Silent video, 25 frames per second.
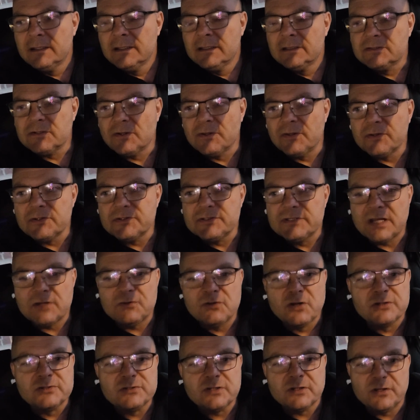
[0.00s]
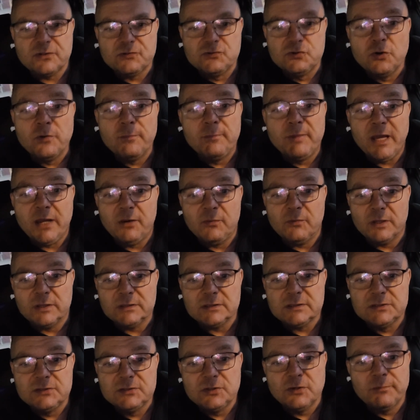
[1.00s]
So those are the two big
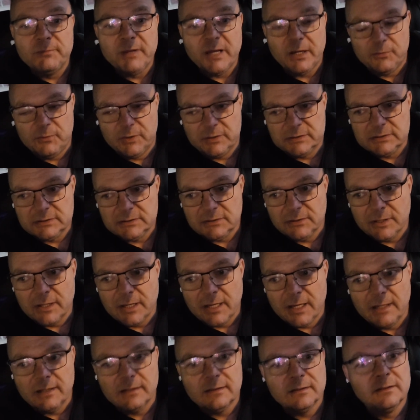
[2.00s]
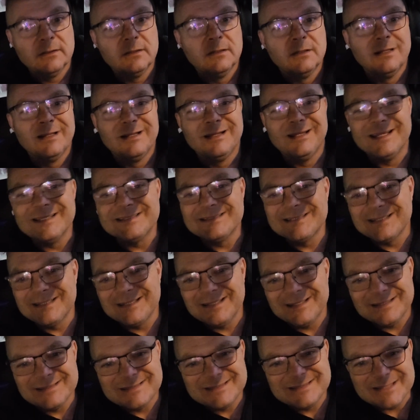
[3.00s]
ones, okay? Listen
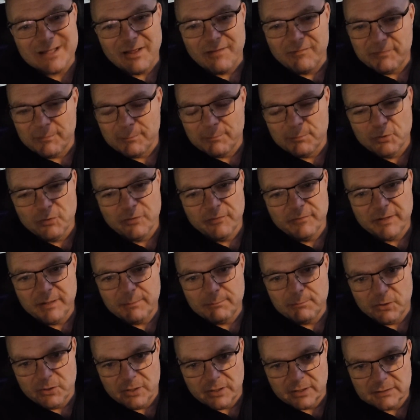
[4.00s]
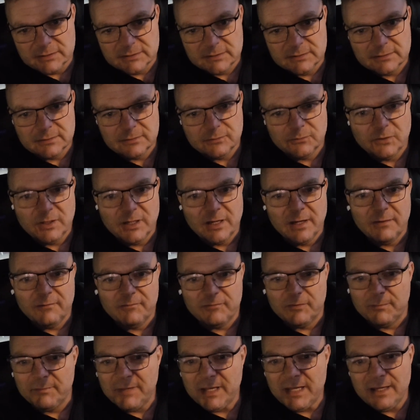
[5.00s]
to self-improving books. Whether,
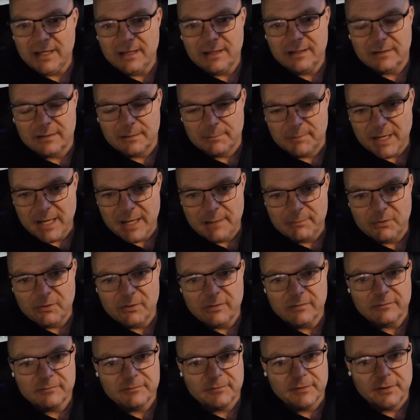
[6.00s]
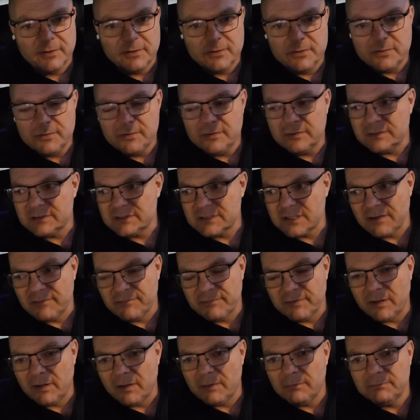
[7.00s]
for me, the Bible, for you,
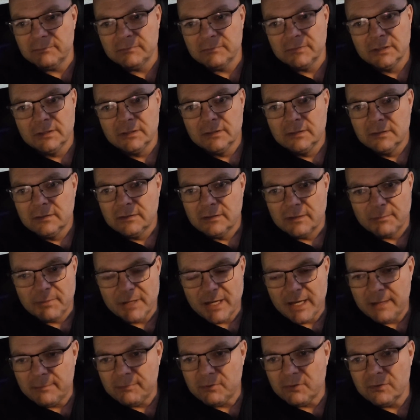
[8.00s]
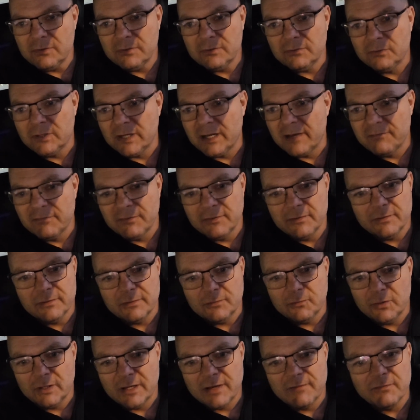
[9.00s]
self-help, the Bible,
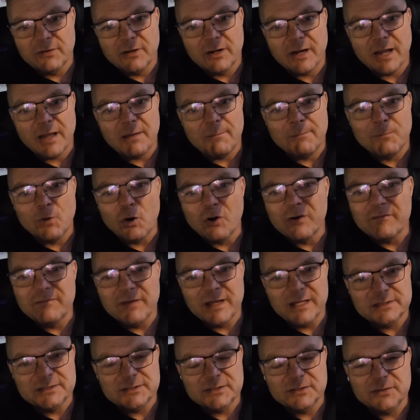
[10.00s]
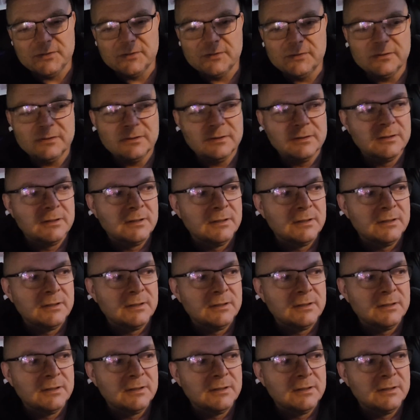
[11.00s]
whatever motivates you.